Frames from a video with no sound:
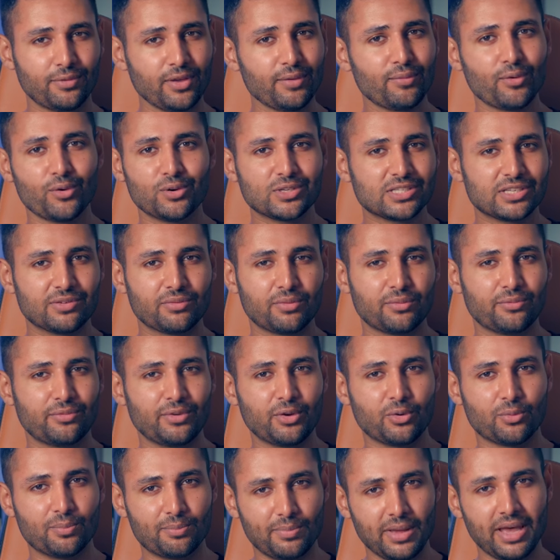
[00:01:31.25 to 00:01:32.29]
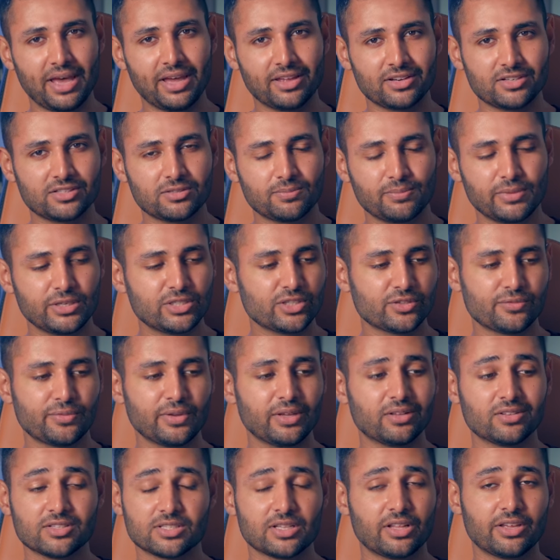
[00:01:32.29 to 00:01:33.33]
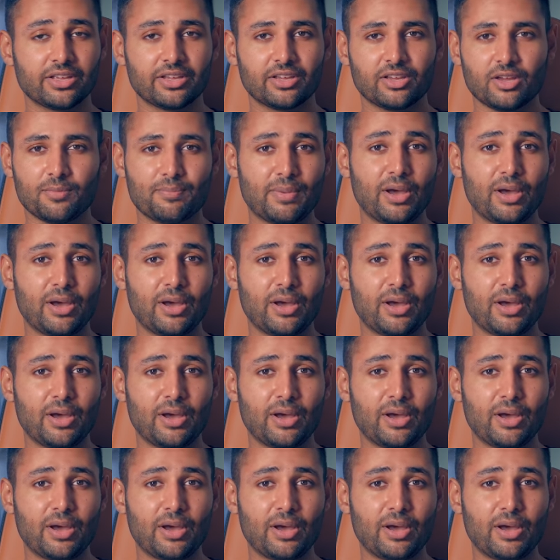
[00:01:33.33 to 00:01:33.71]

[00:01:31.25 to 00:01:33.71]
the Vivo doesn't even feel bad, it just feels like